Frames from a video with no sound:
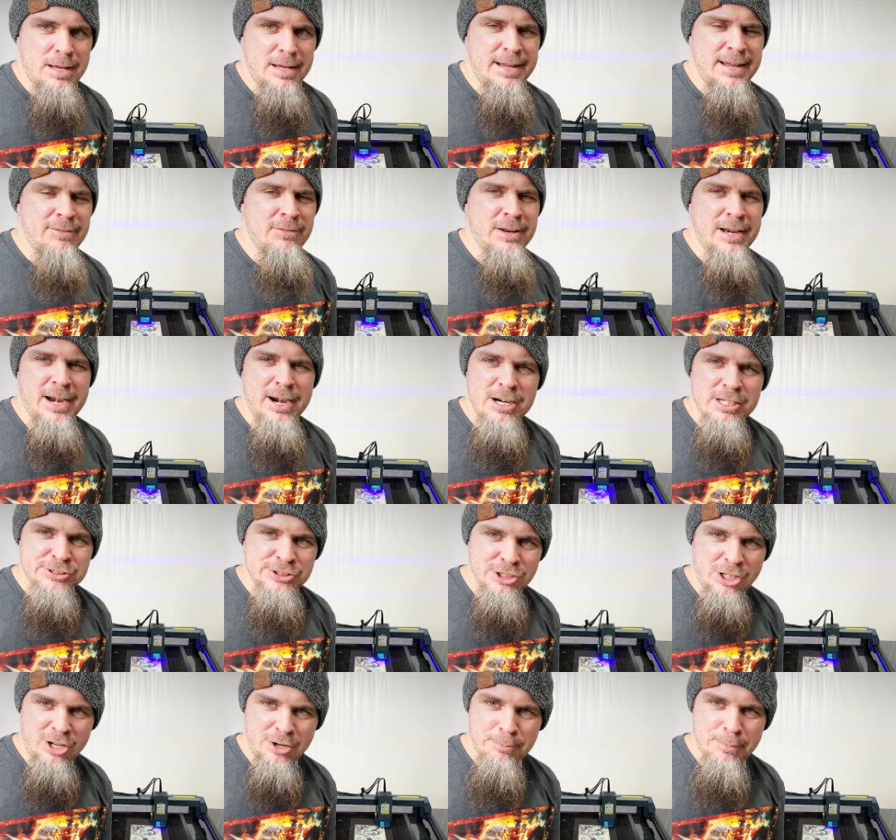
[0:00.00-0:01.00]
even
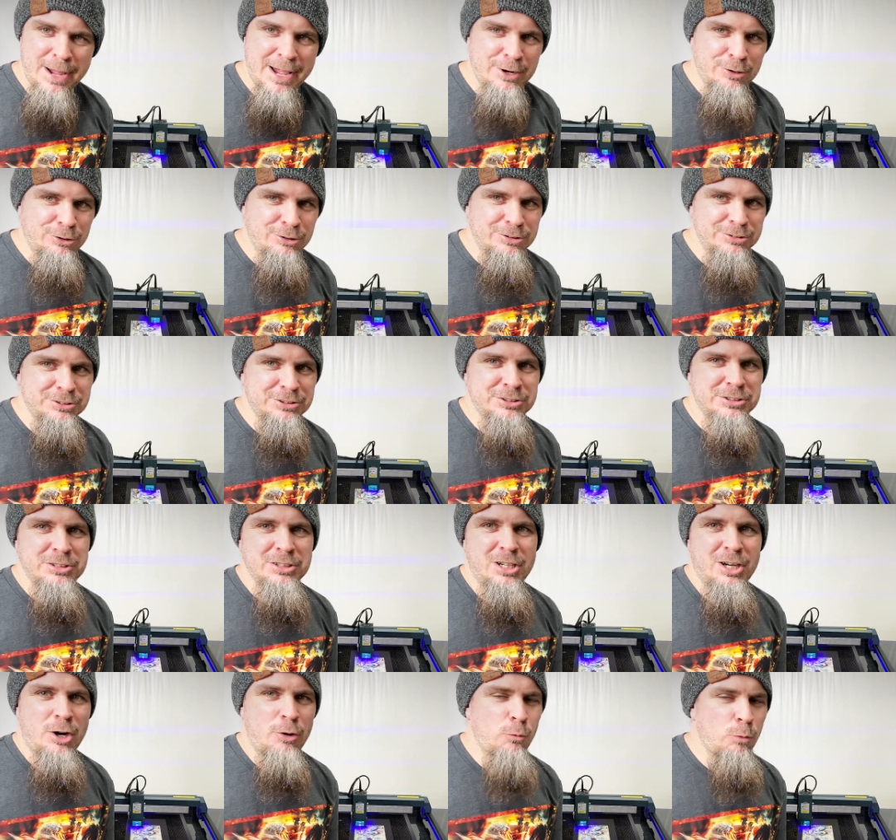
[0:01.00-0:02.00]
aerosol metals
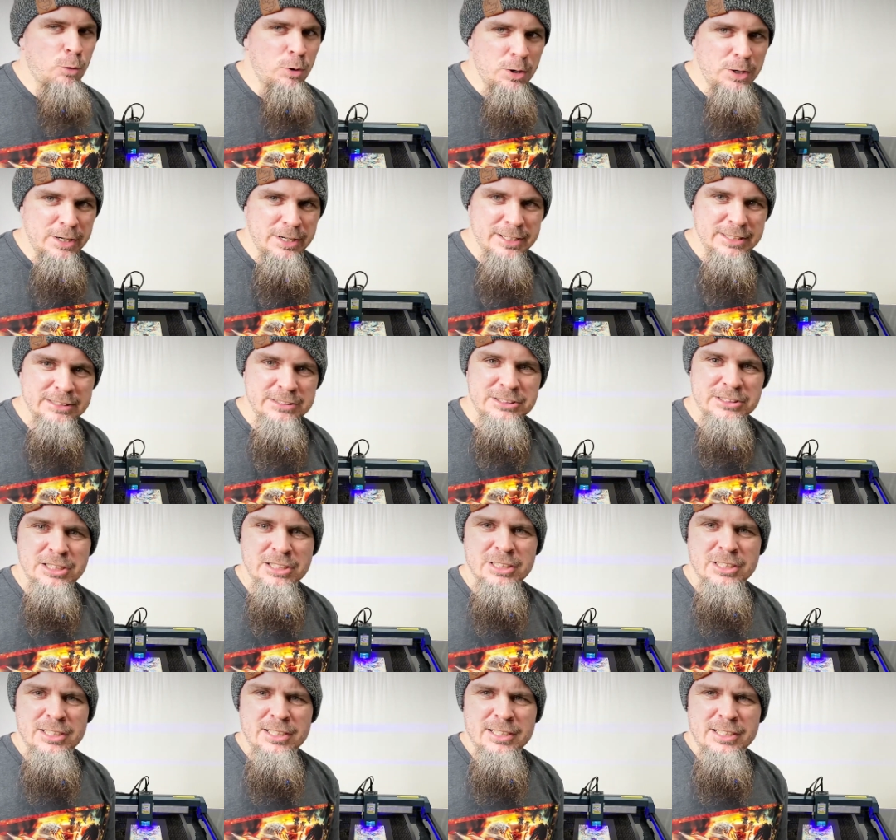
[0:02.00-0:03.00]
or woods,
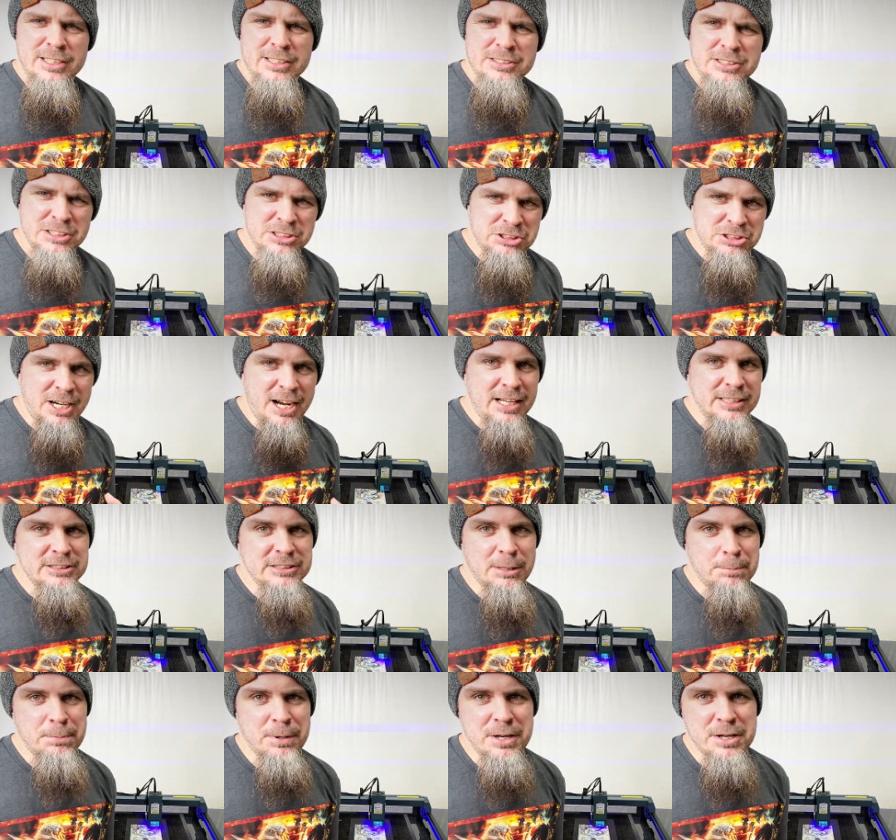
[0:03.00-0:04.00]
just trying
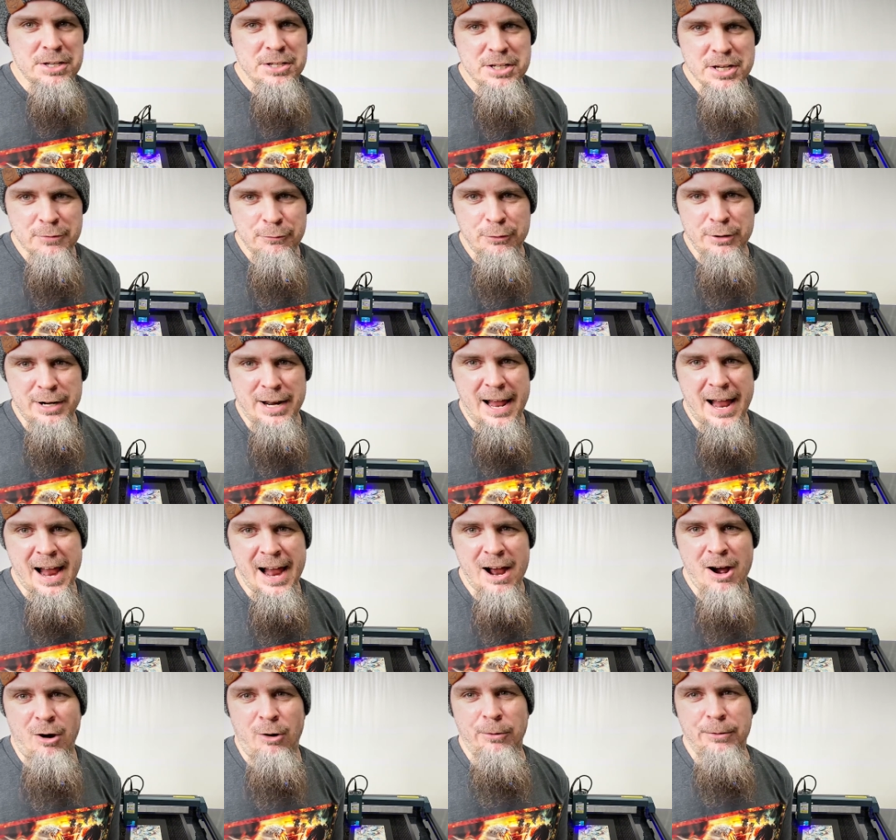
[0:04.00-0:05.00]
something different
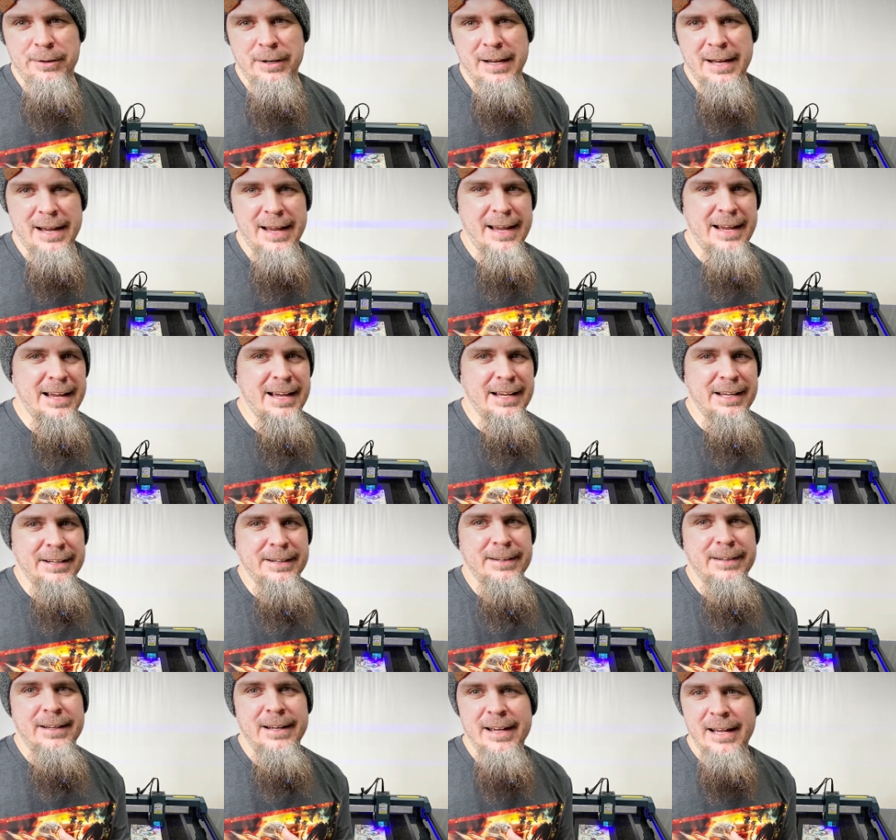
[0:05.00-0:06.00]
out. And
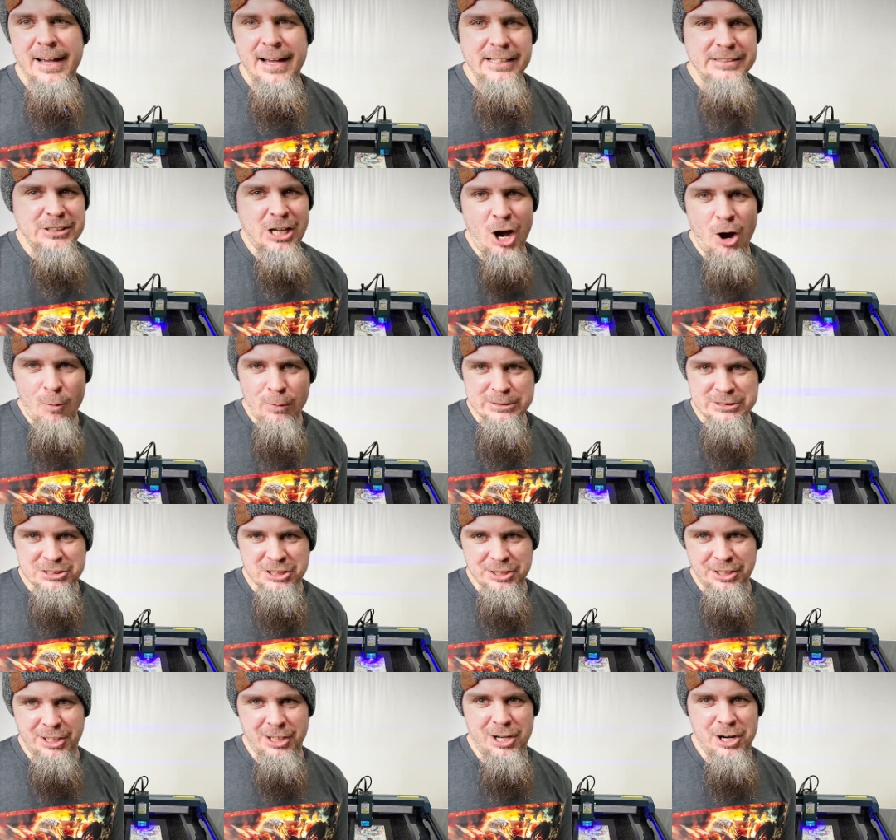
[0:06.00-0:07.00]
it's always
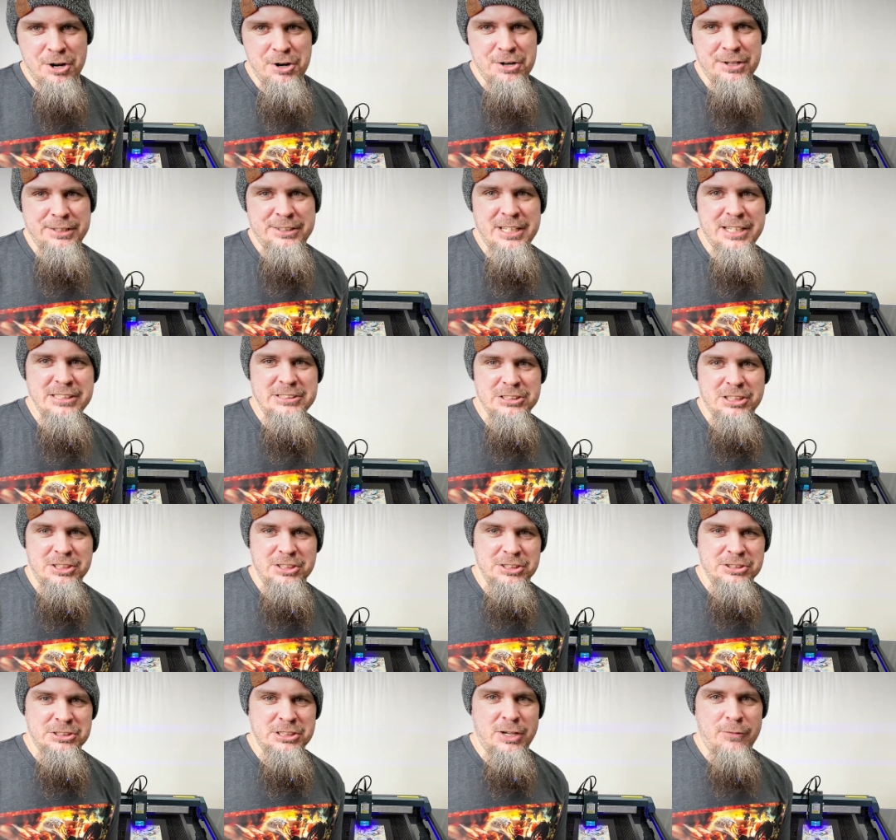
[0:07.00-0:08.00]
good to learn and teach
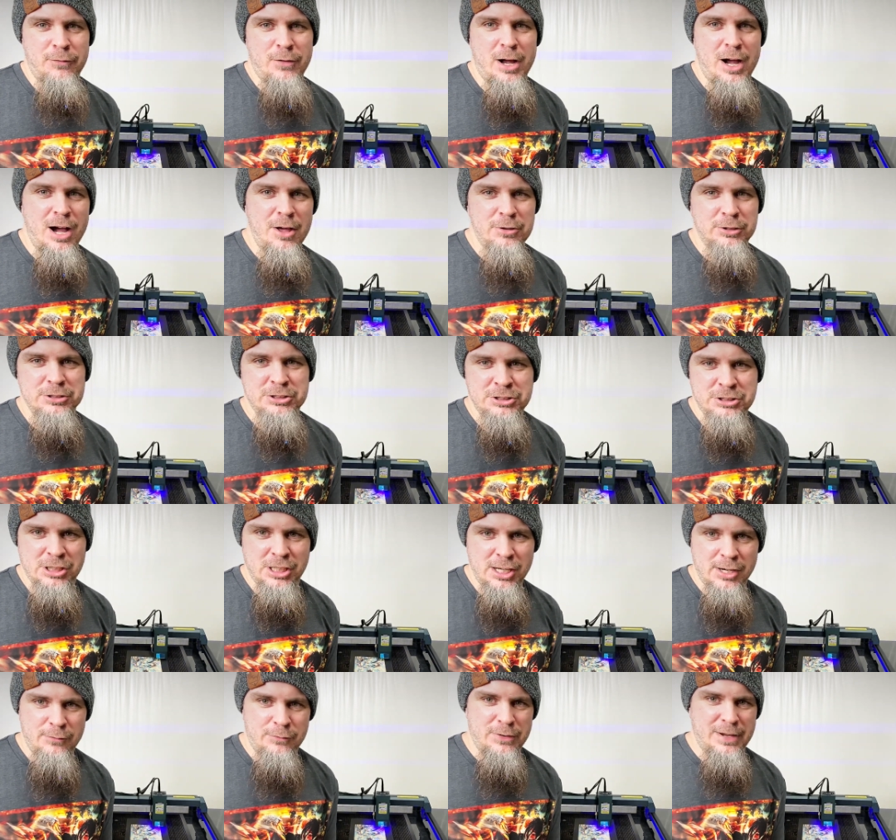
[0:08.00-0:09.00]
yourself other
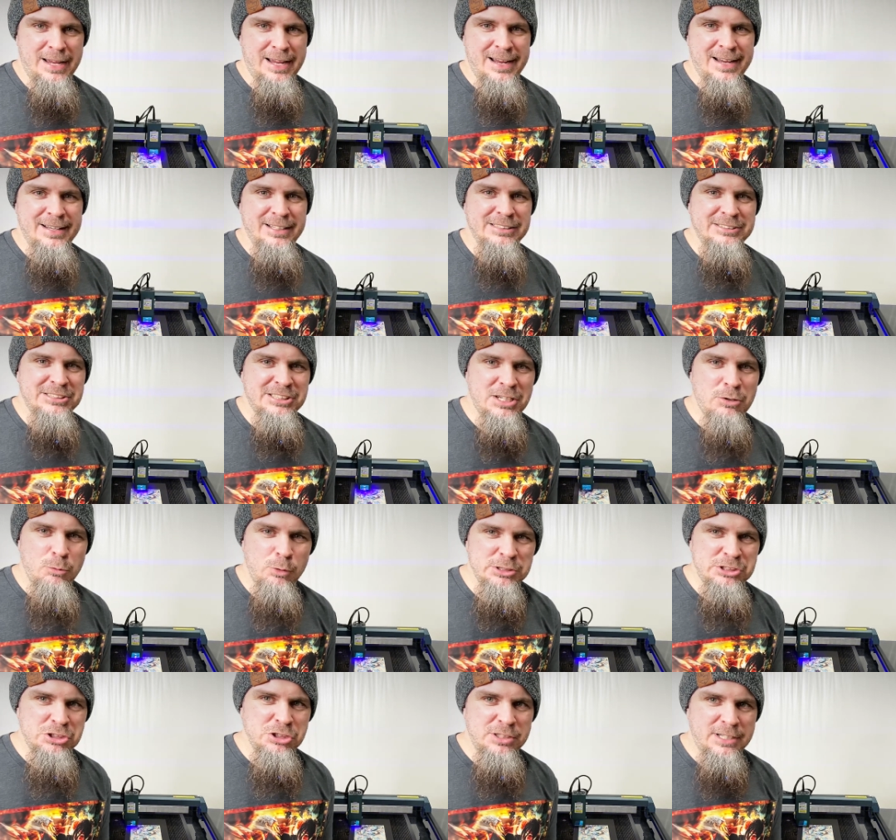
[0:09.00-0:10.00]
stuff and to see
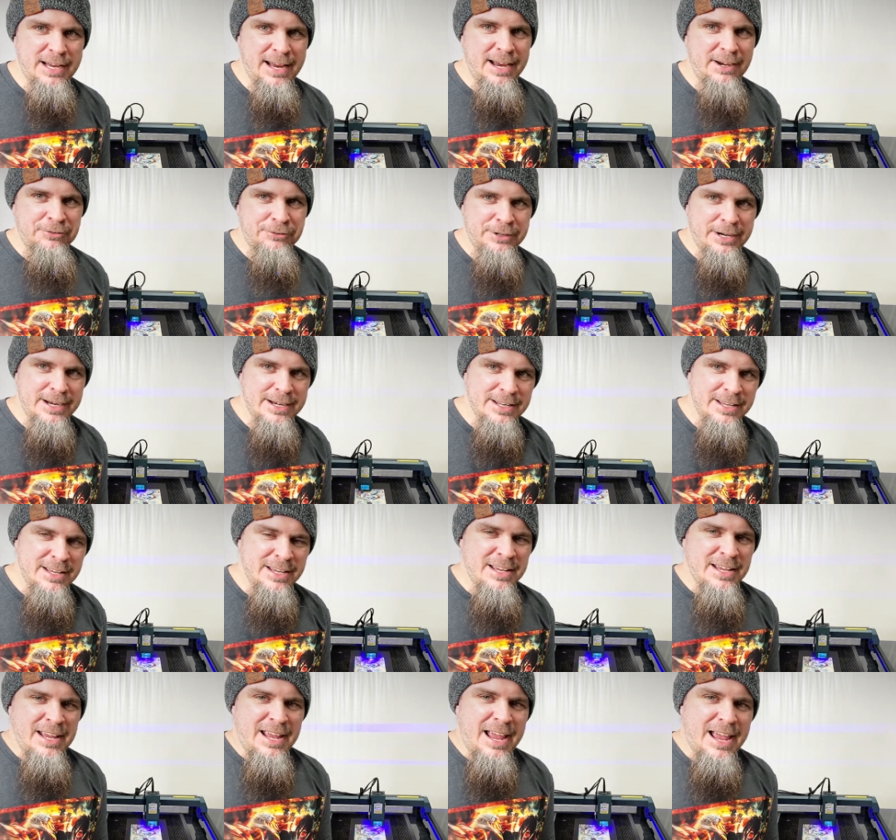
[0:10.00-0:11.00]
what you can create
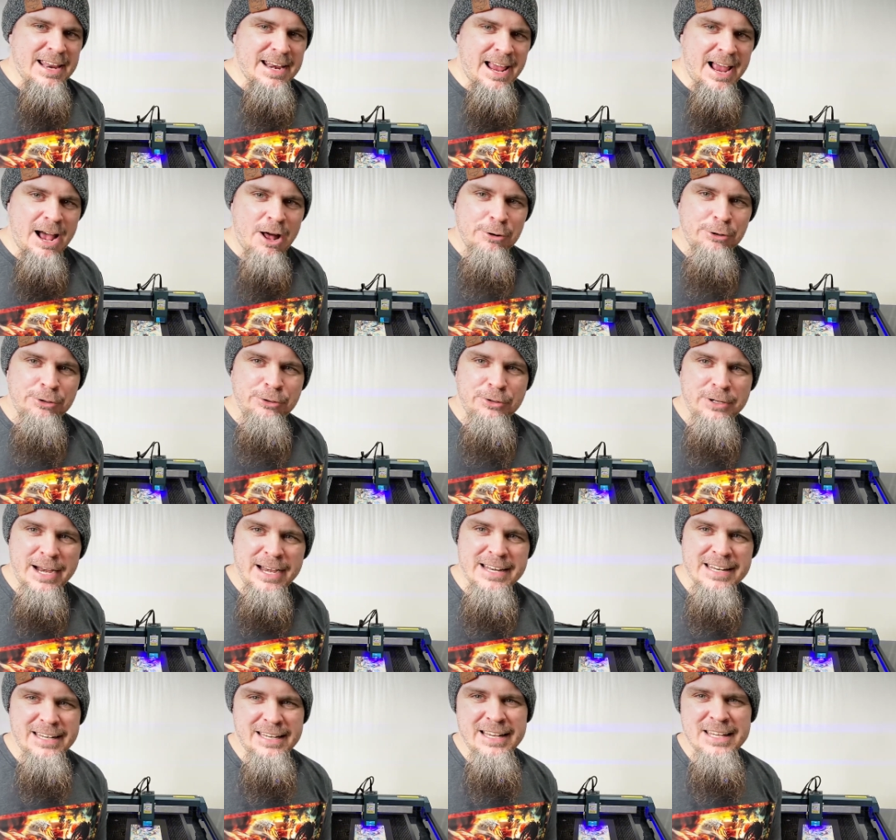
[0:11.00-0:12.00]
and how to
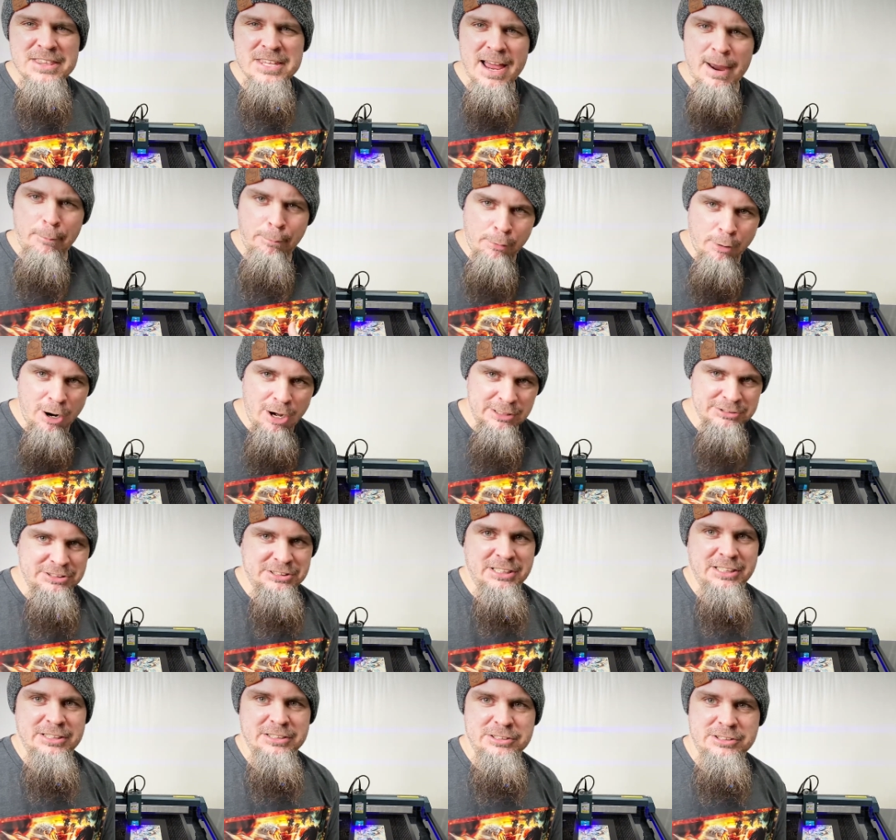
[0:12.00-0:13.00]
create it in that
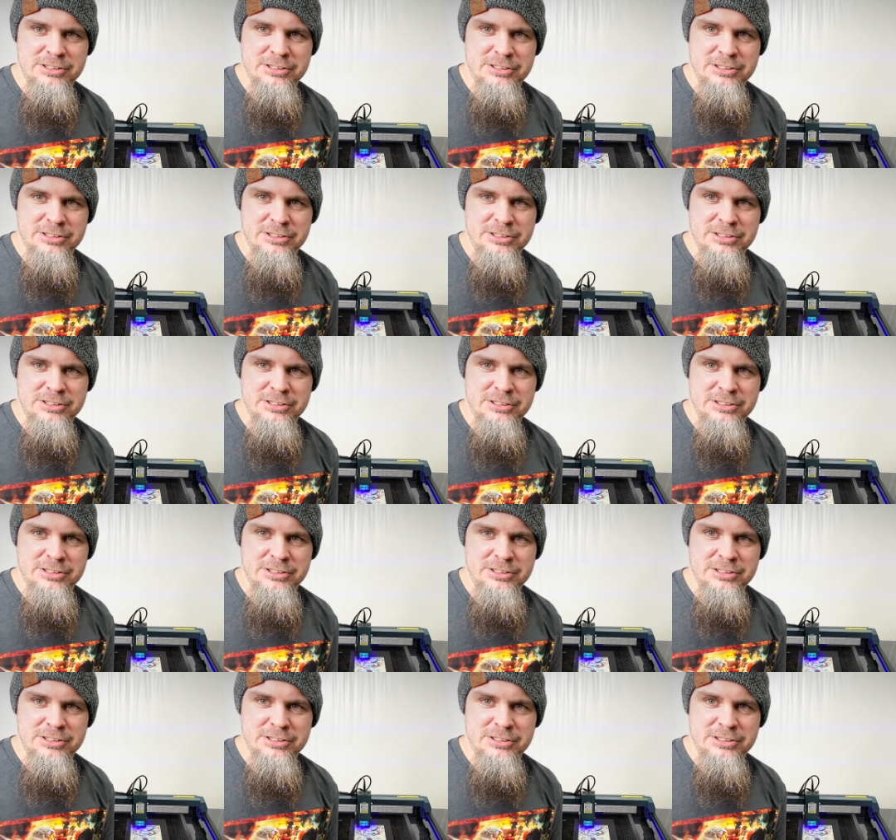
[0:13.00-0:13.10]
process.